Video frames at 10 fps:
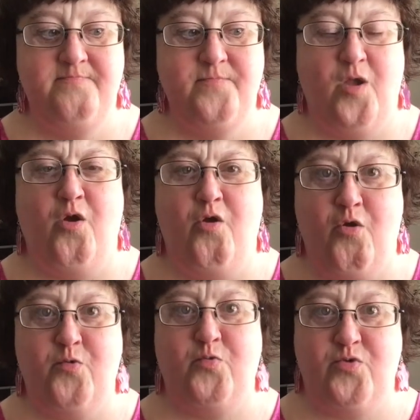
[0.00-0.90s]
a
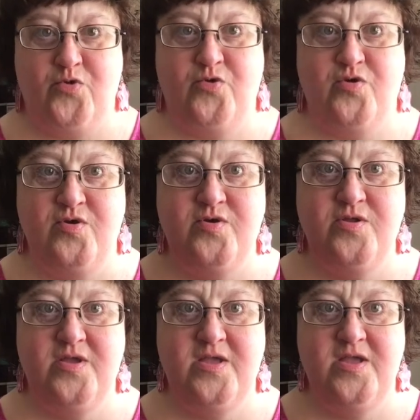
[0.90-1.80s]
hard worker.
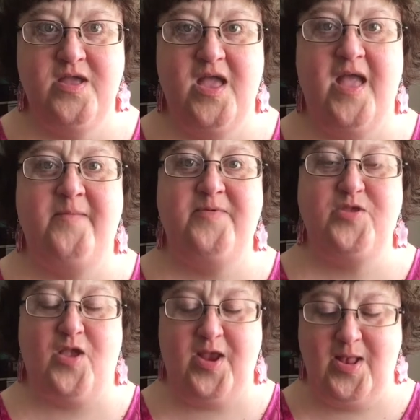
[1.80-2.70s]
I've been
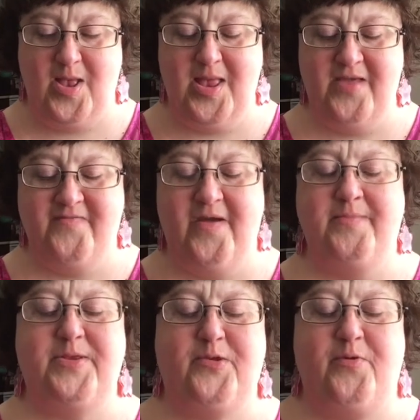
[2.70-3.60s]
talking long enough. I'm
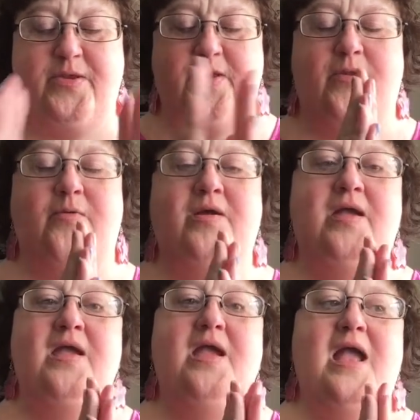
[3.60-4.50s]
gonna go.
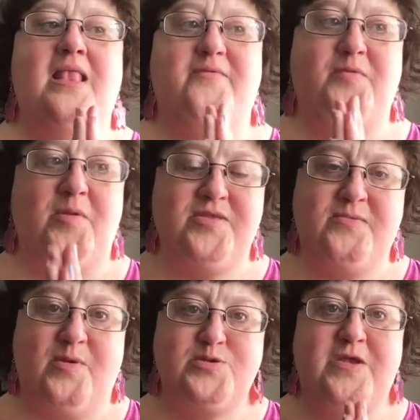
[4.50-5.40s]
I love you all so
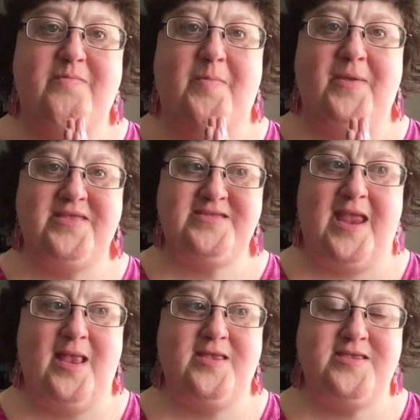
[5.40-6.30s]
much. Have a blessed day,
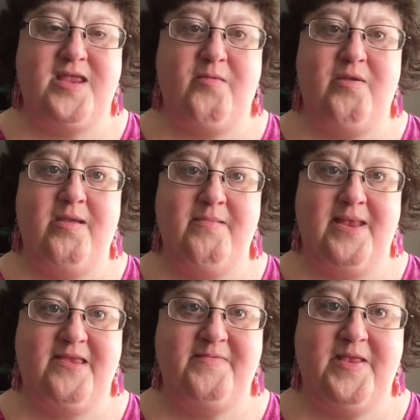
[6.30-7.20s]
and I'll see you in my
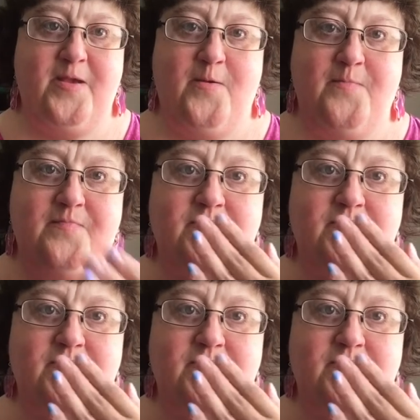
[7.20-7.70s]
next video.